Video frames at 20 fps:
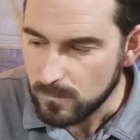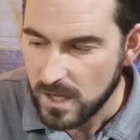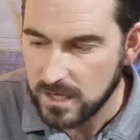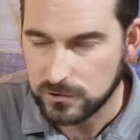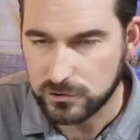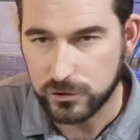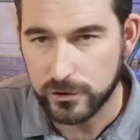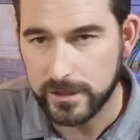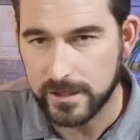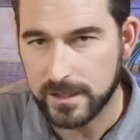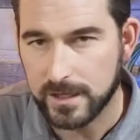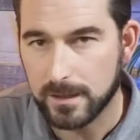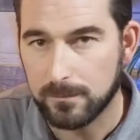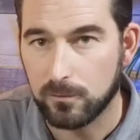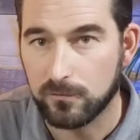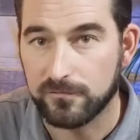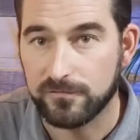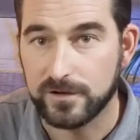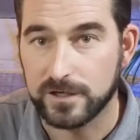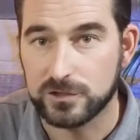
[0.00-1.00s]
I'll show you a couple
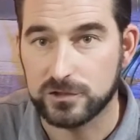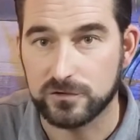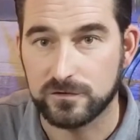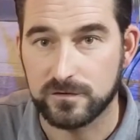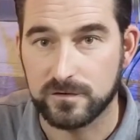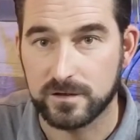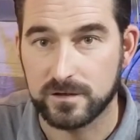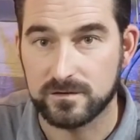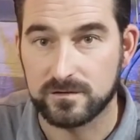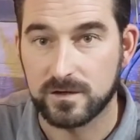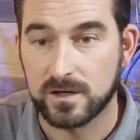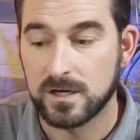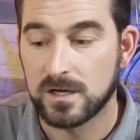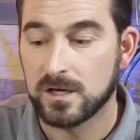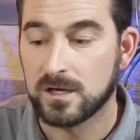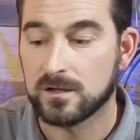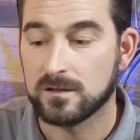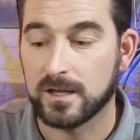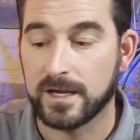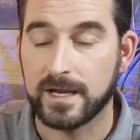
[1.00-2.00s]
features of this
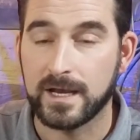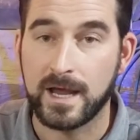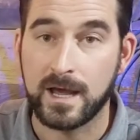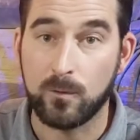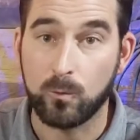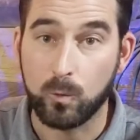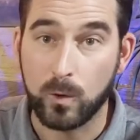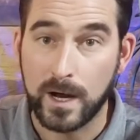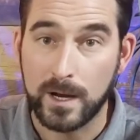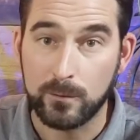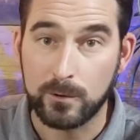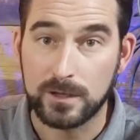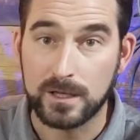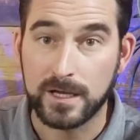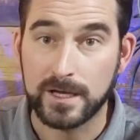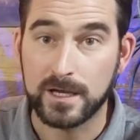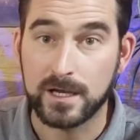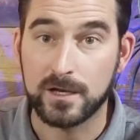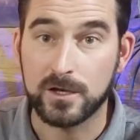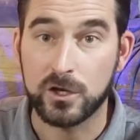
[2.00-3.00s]
light and why we
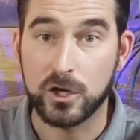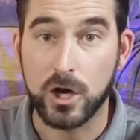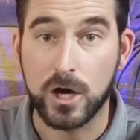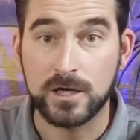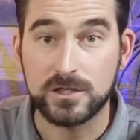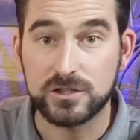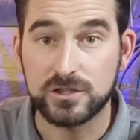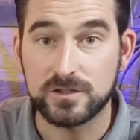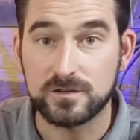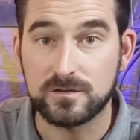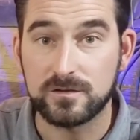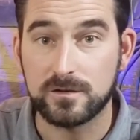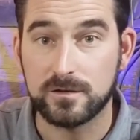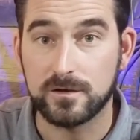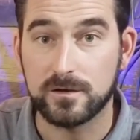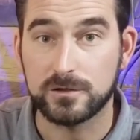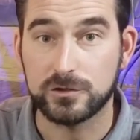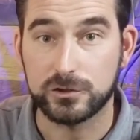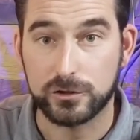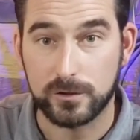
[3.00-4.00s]
like it, not just
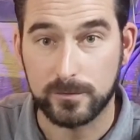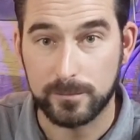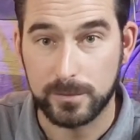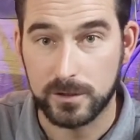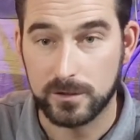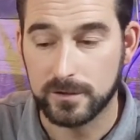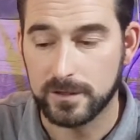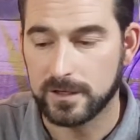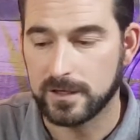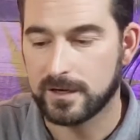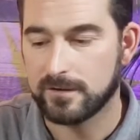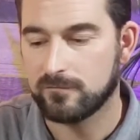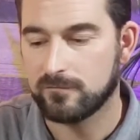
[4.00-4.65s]
the durability and